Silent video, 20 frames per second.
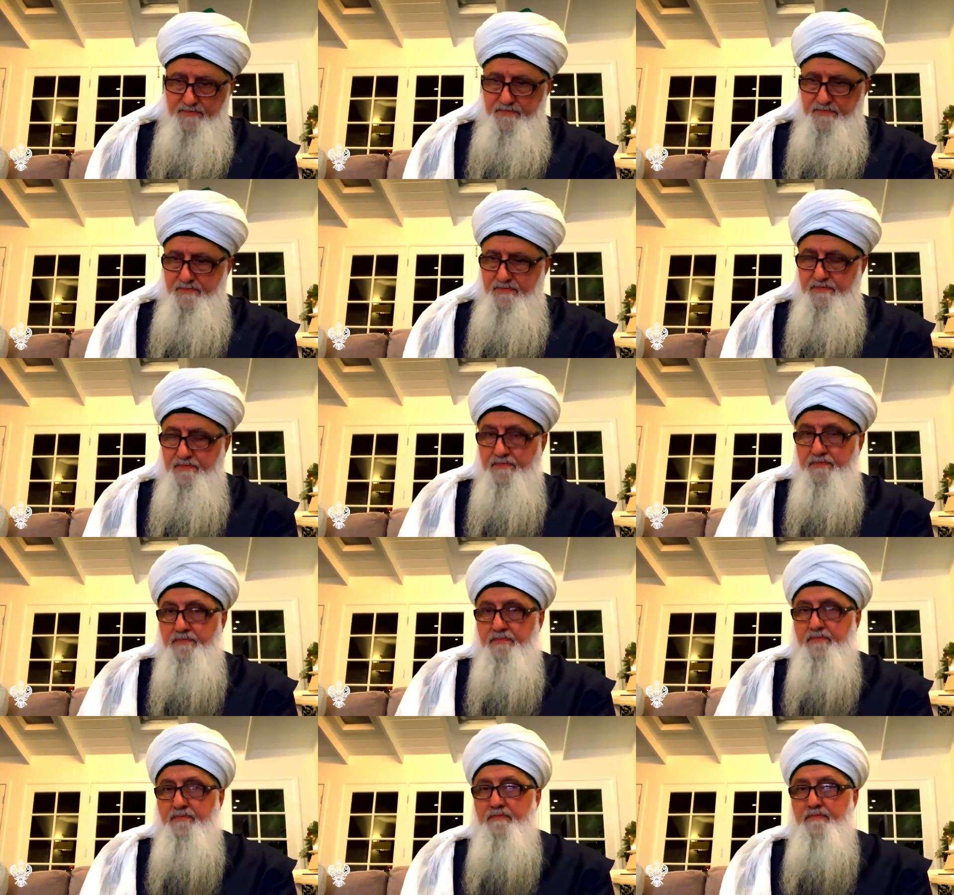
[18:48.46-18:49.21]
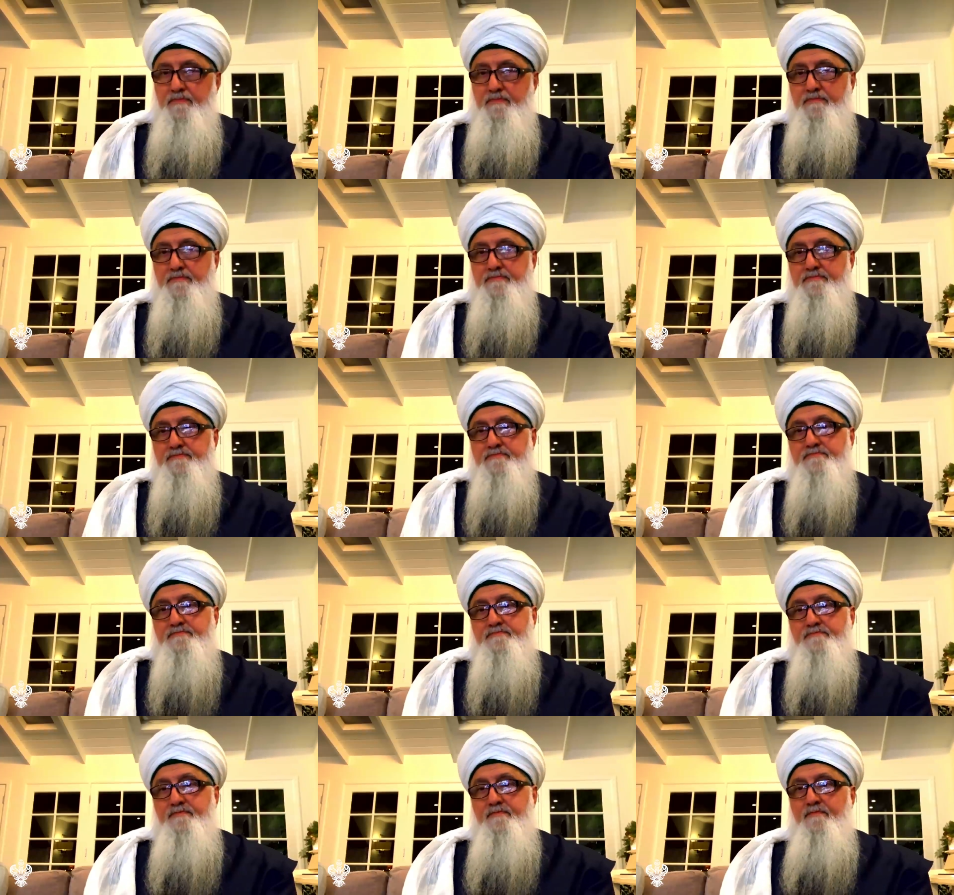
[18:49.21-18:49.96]

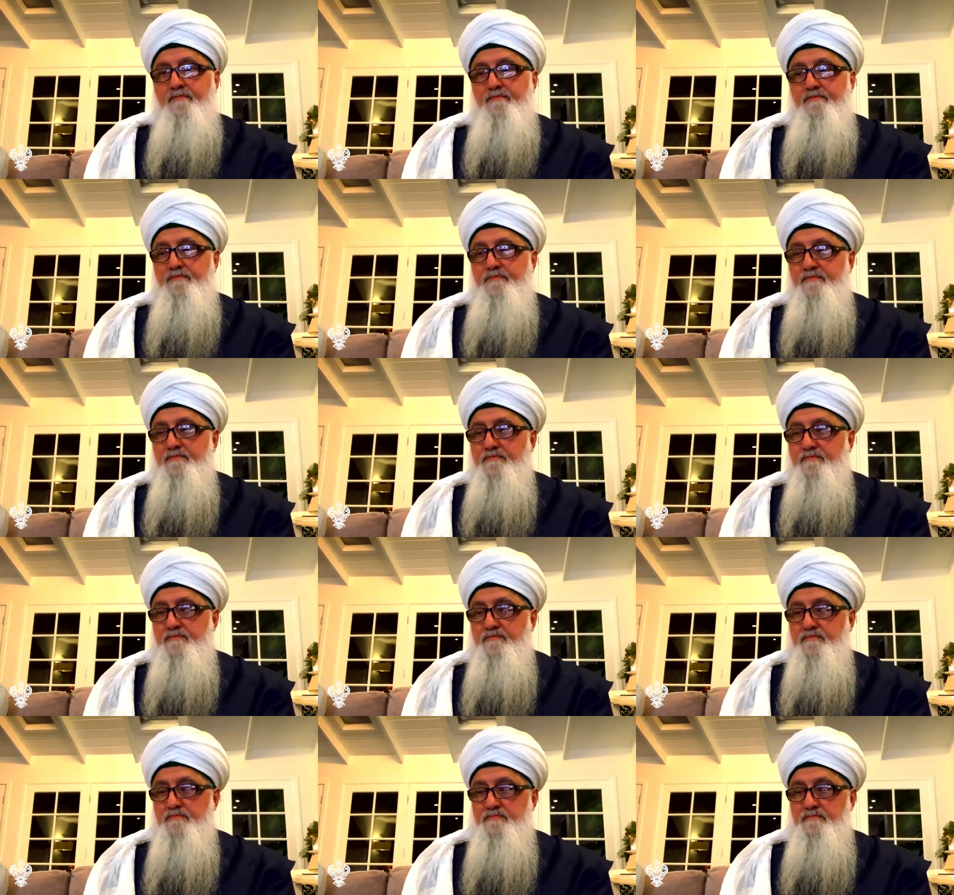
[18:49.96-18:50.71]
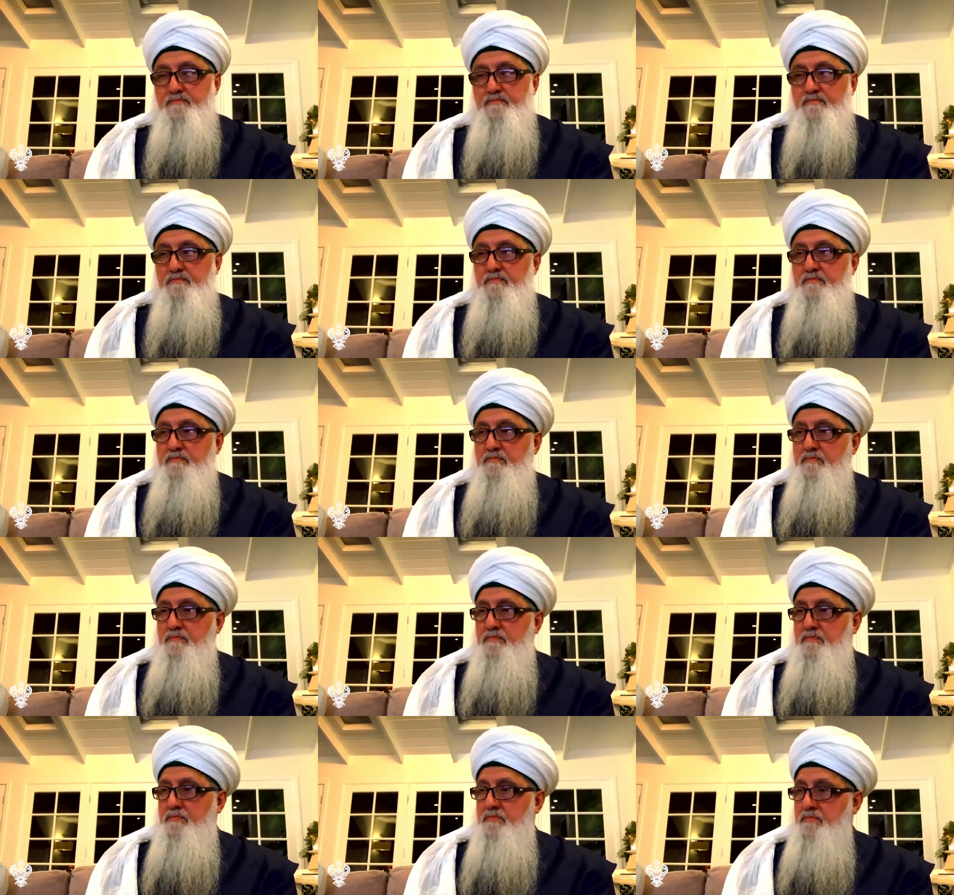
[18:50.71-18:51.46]

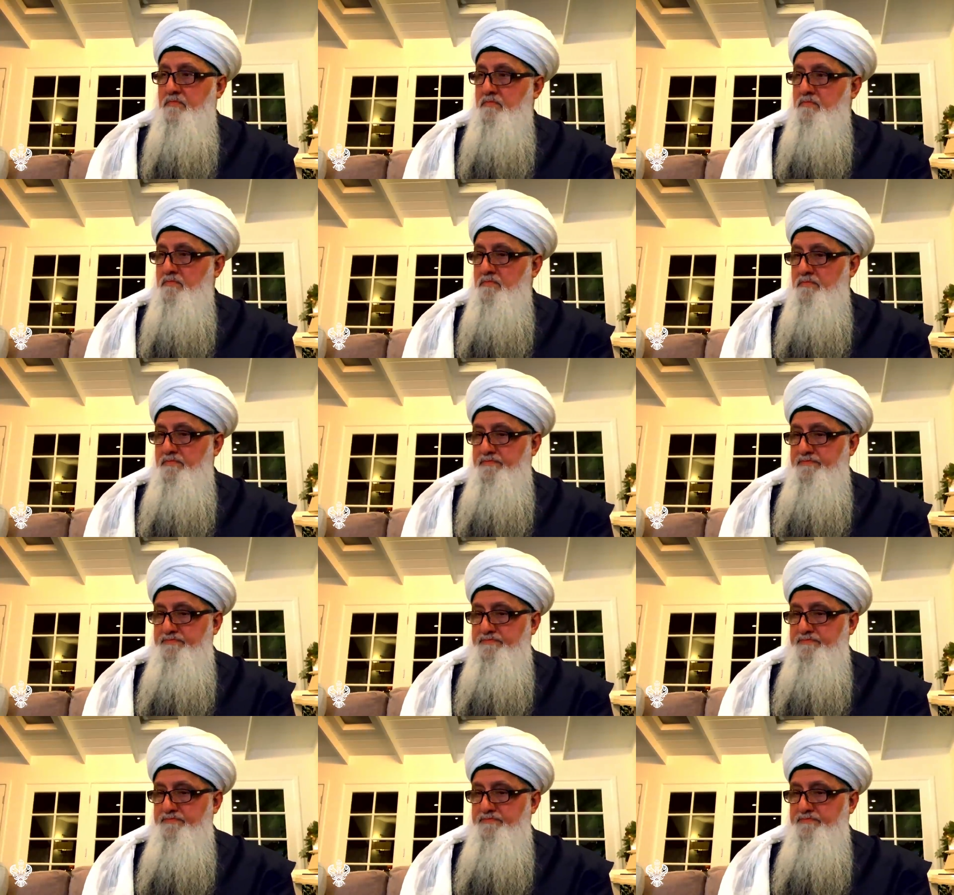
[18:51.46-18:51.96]
Nobody speaks.